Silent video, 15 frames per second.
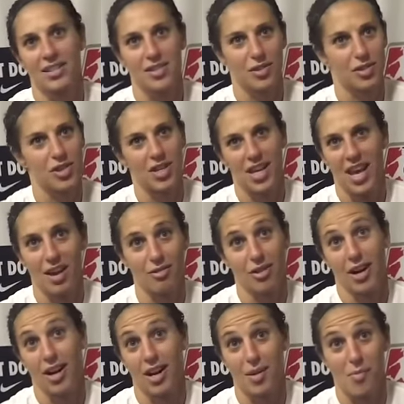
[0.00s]
until she can't
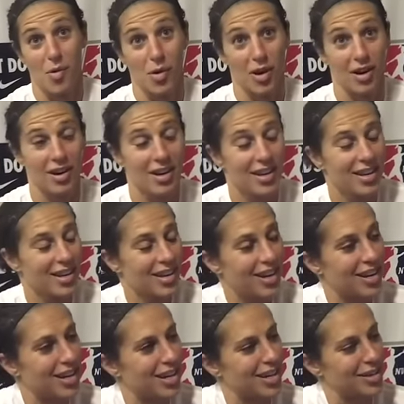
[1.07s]
run anymore,
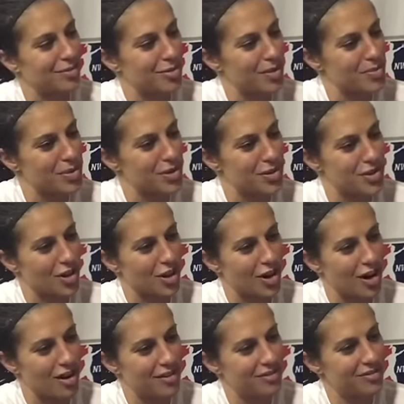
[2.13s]
rips her shirt
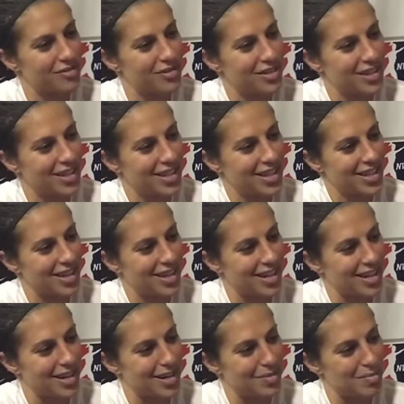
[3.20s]
off,
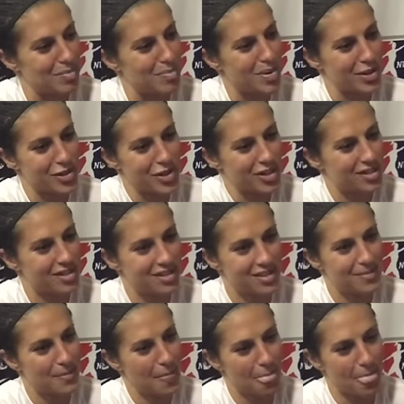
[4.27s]
but just,
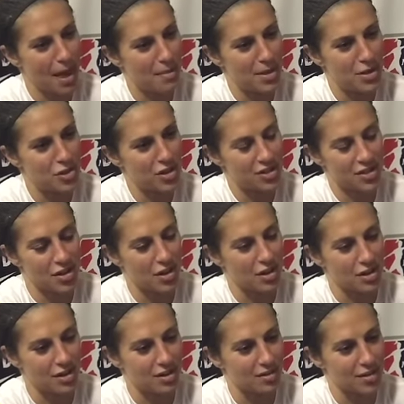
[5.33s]
I mean, just
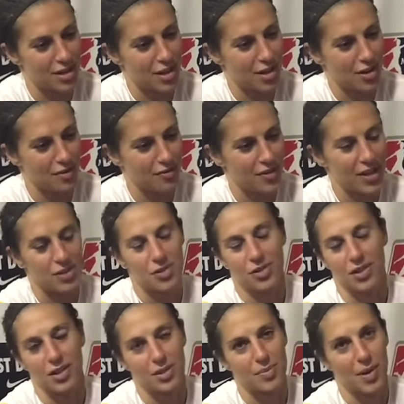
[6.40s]
her
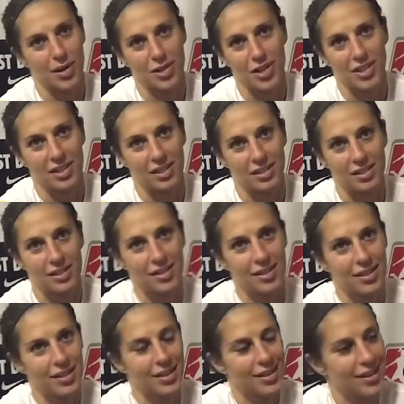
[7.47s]
facial expressions,
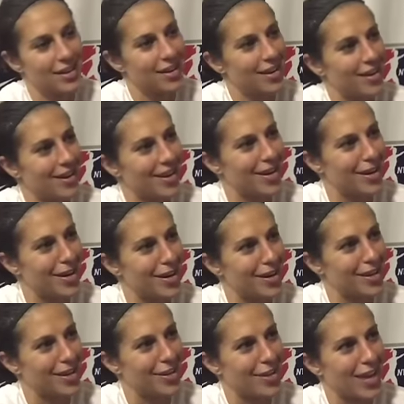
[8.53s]

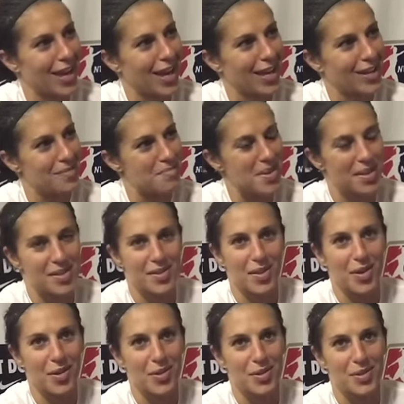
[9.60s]
you can't miss
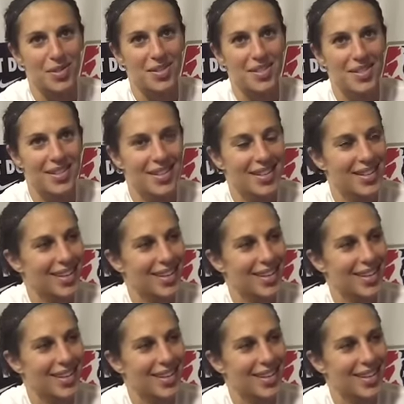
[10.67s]
those.